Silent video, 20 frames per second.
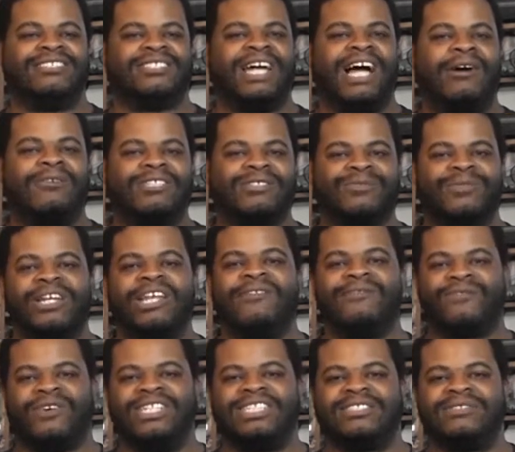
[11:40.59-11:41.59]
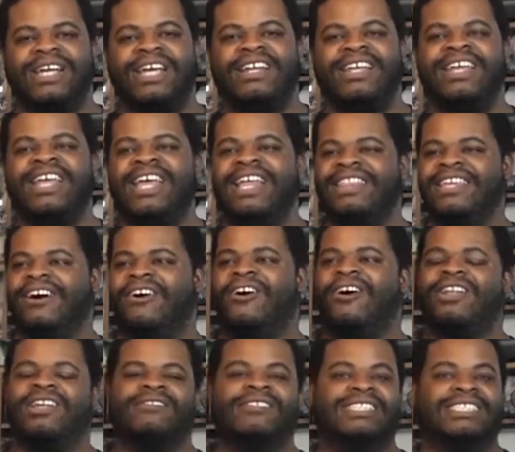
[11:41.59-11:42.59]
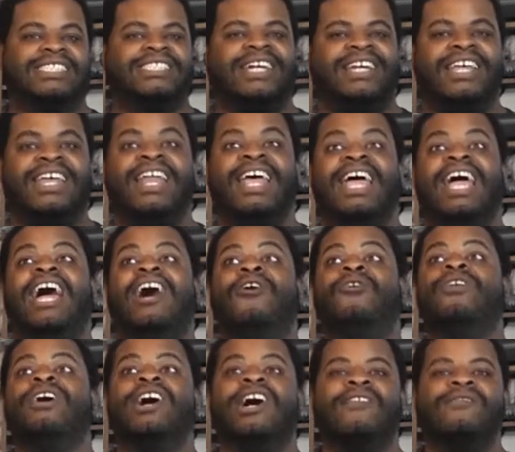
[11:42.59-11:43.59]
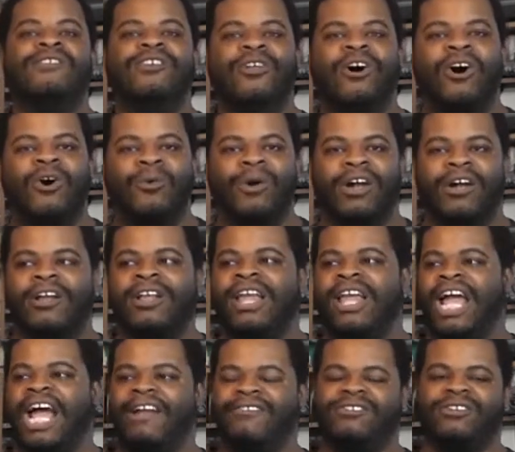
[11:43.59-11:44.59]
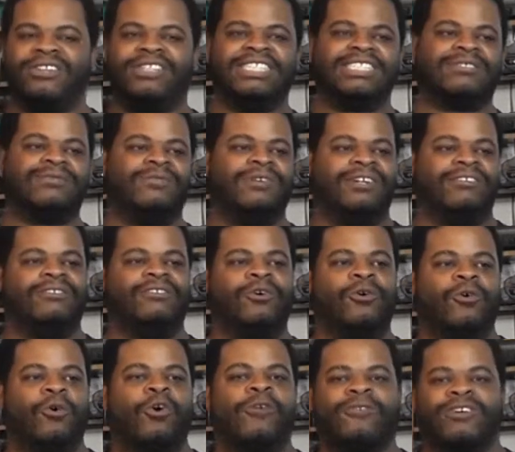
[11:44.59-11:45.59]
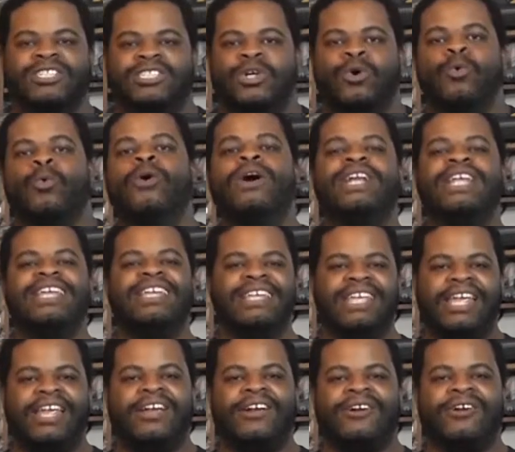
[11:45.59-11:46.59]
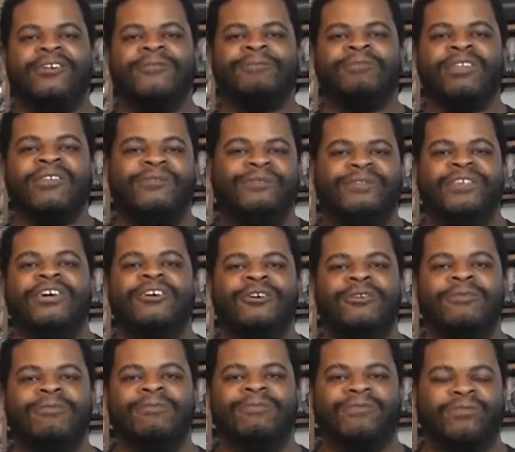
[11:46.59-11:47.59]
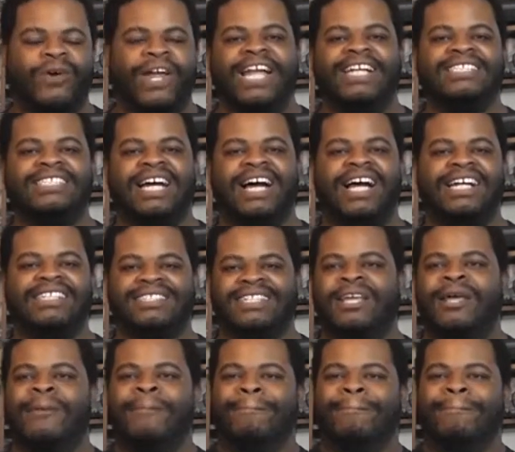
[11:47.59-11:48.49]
So I was really frustrated that all of a sudden, out of nowhere, after this, what, over 20-year film franchise,